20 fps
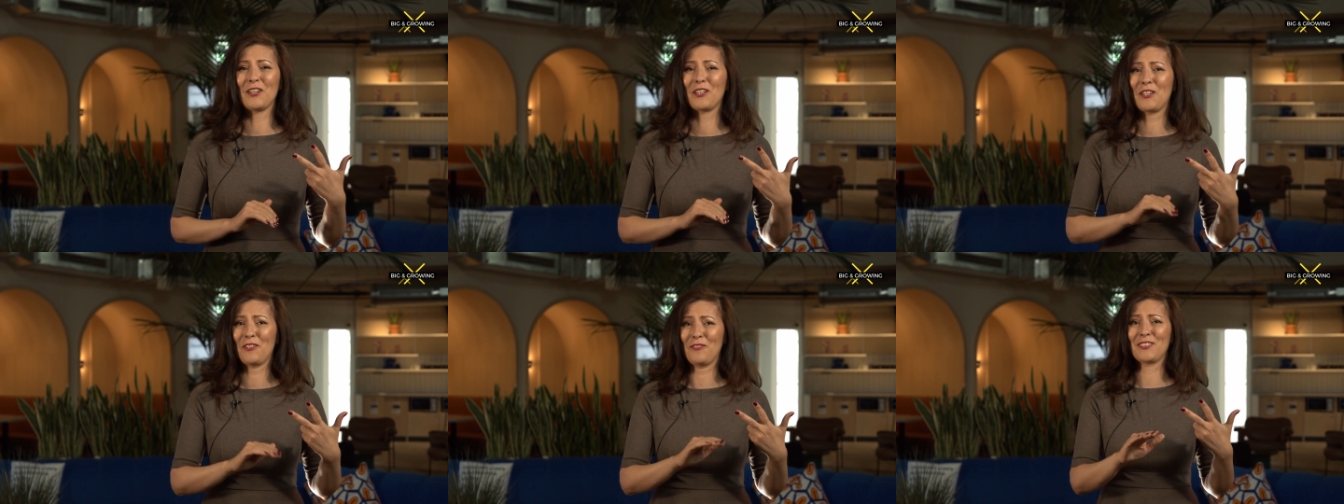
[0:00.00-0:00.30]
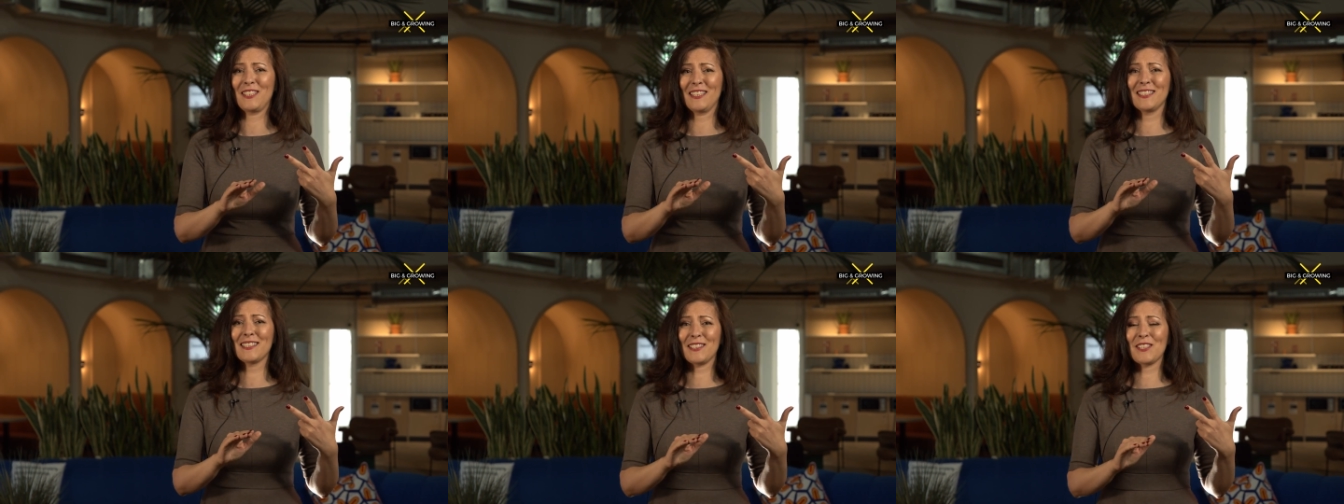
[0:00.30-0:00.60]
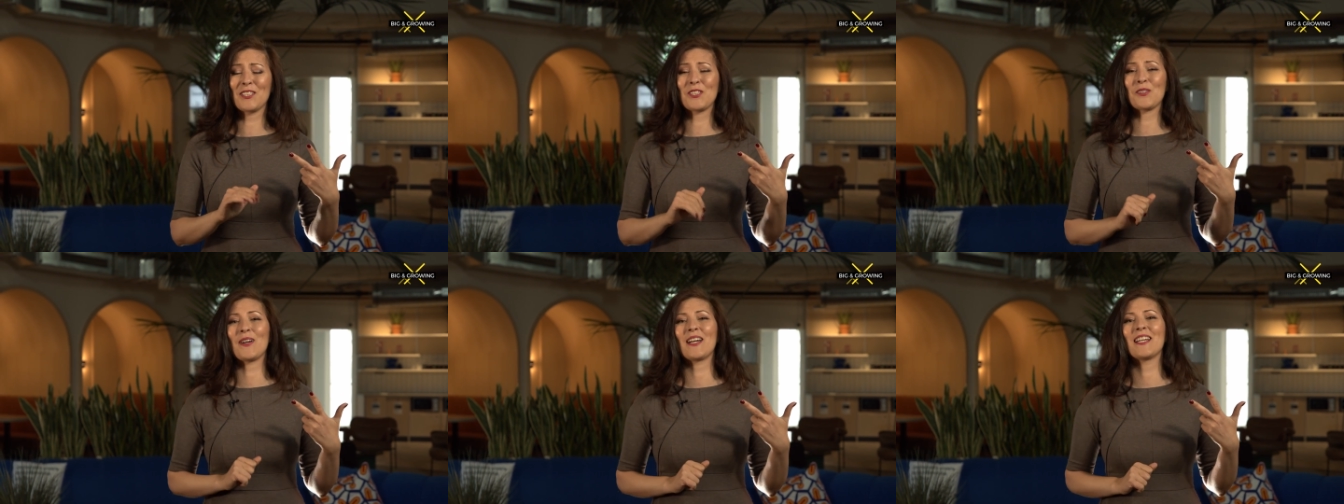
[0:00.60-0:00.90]
lot of these
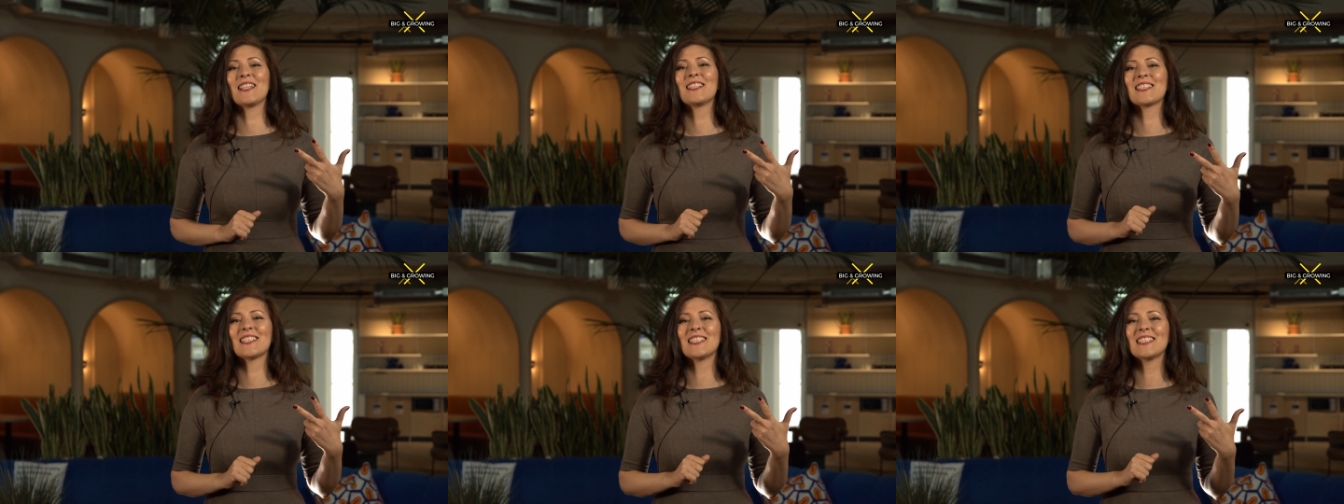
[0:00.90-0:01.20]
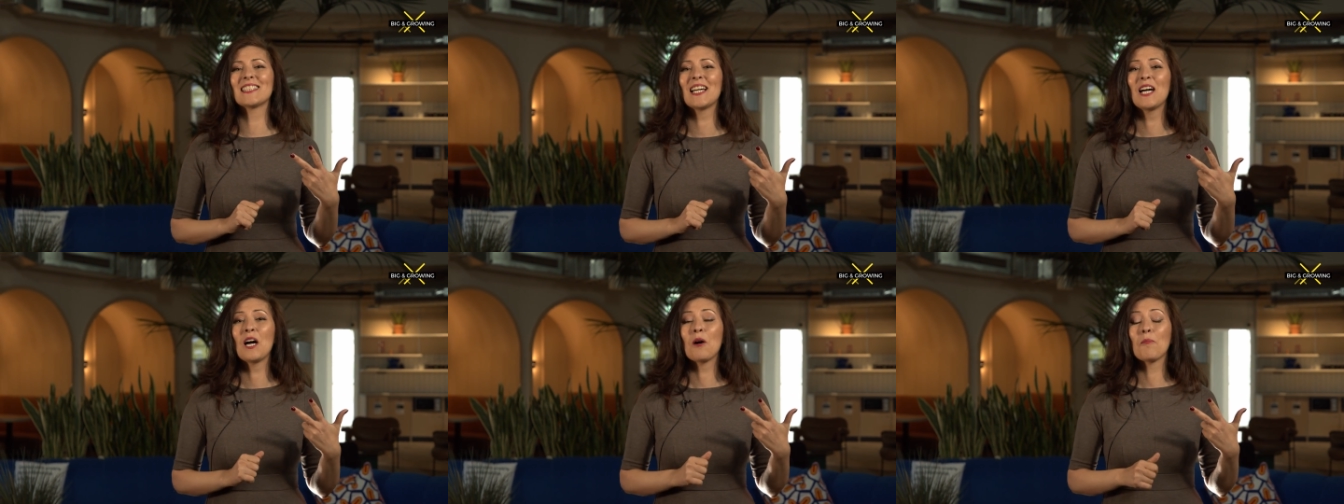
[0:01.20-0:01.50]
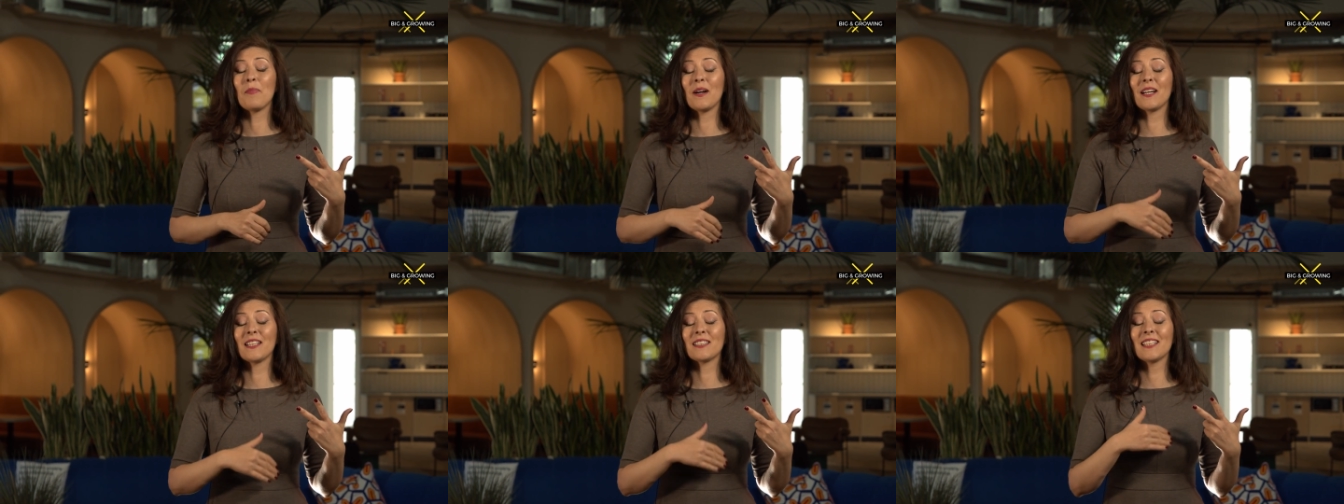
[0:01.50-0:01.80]
situations,
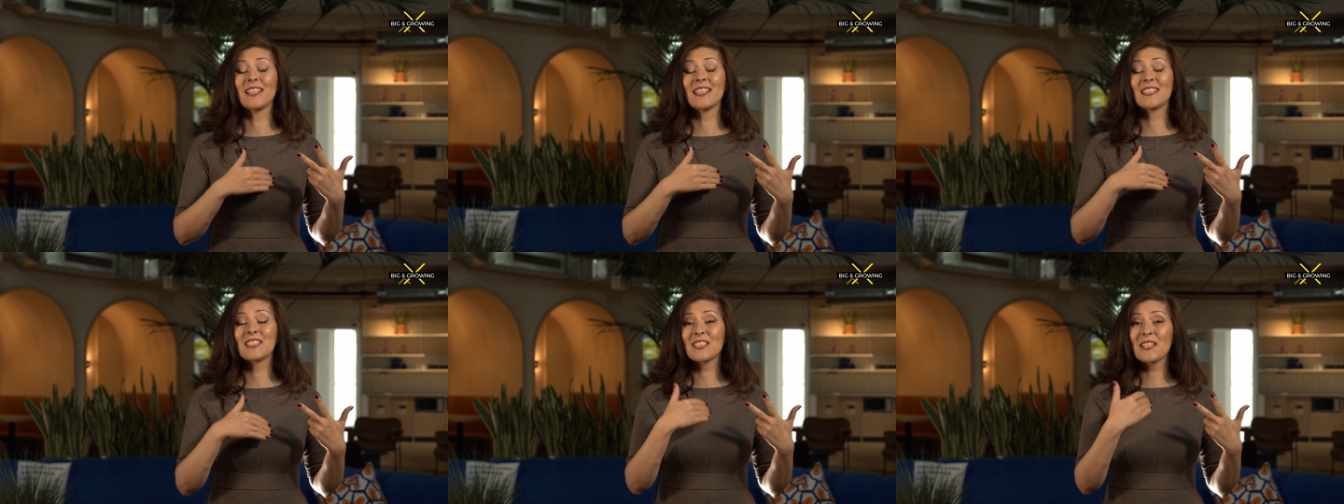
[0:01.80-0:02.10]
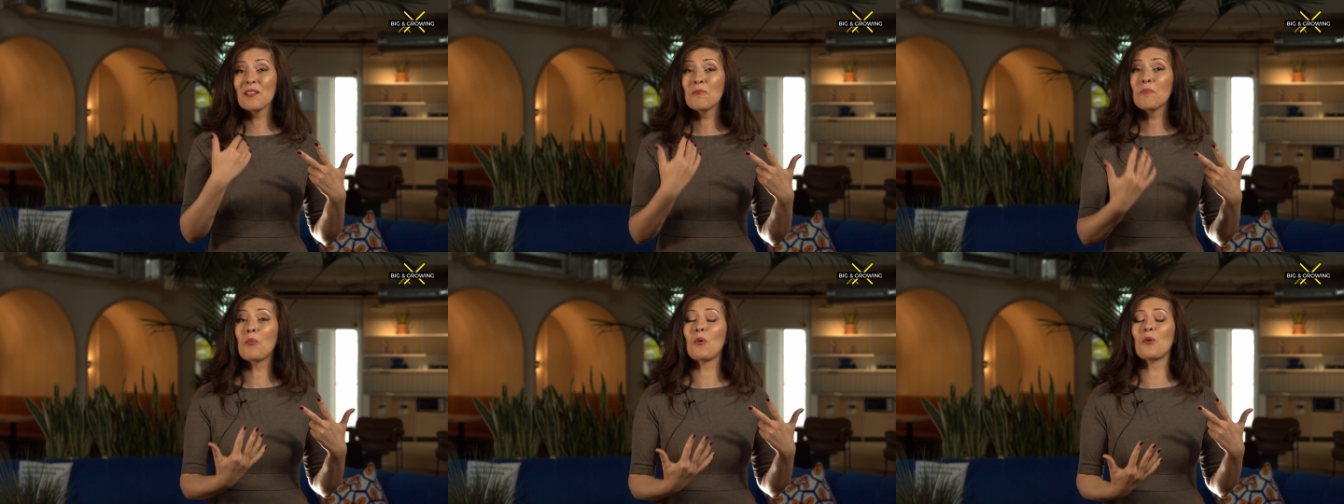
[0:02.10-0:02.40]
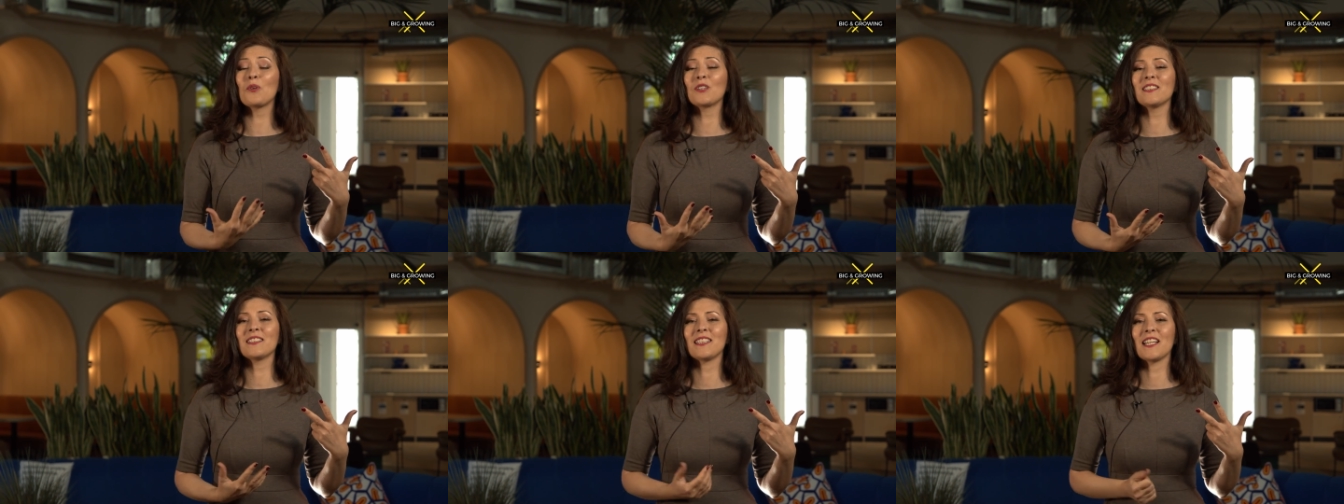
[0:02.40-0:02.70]
but it's
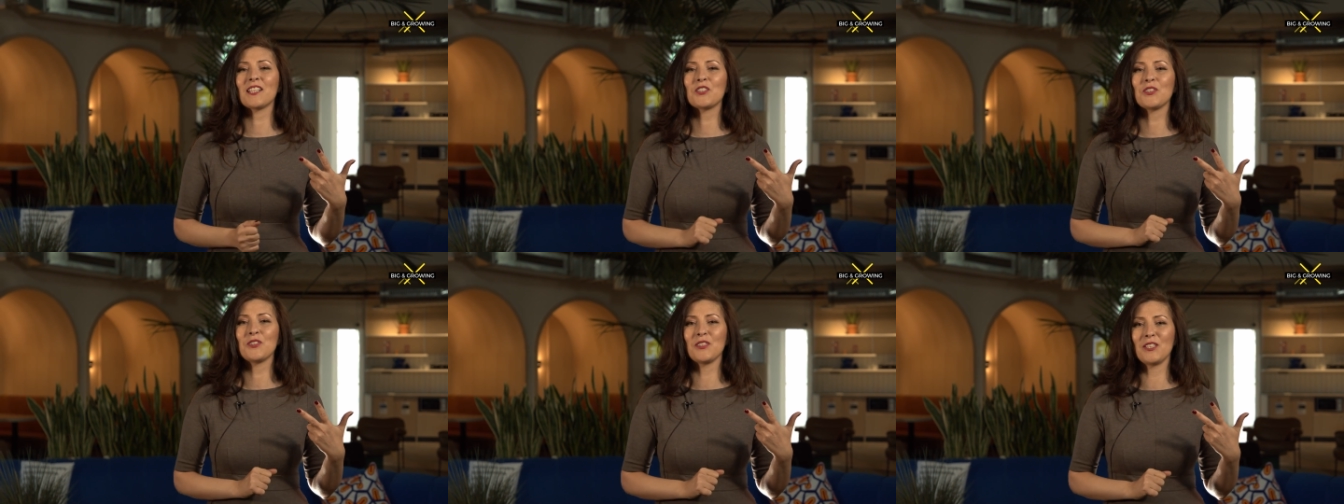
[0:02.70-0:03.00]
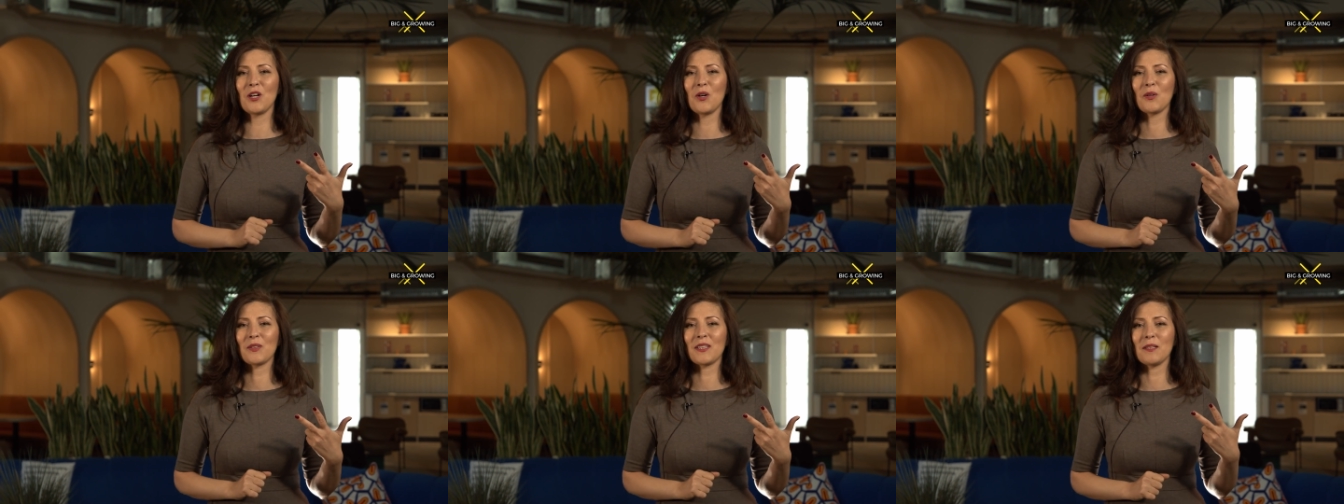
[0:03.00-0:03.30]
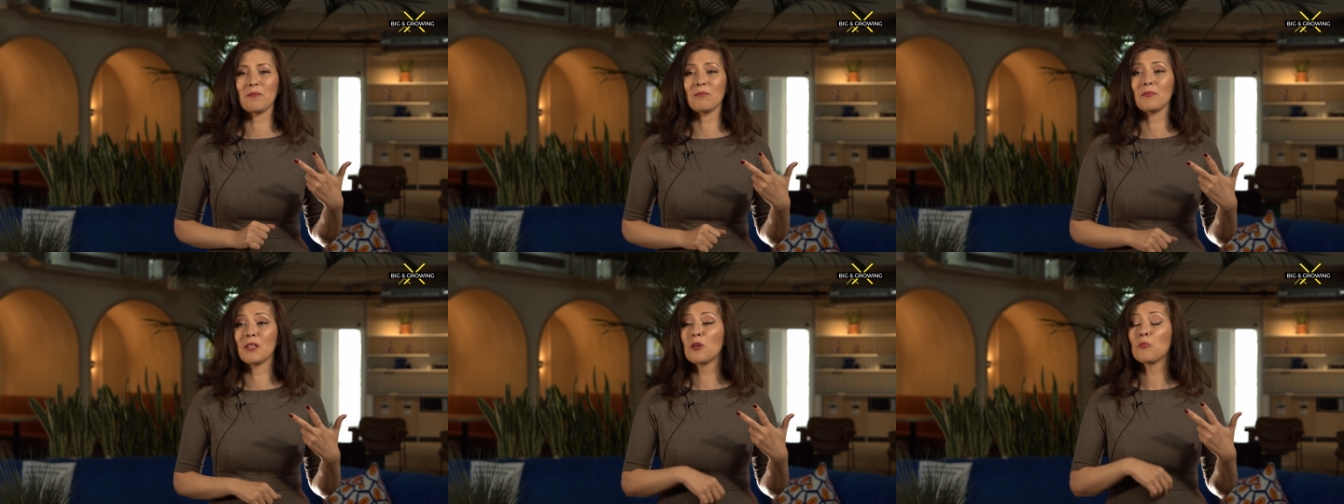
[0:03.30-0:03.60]
important that you know
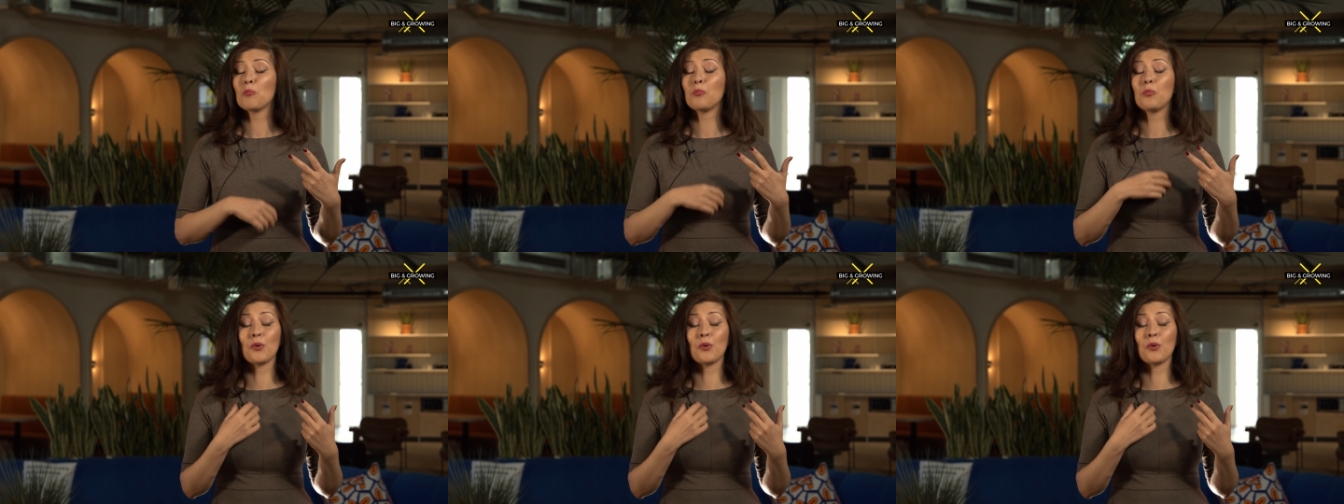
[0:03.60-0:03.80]
them.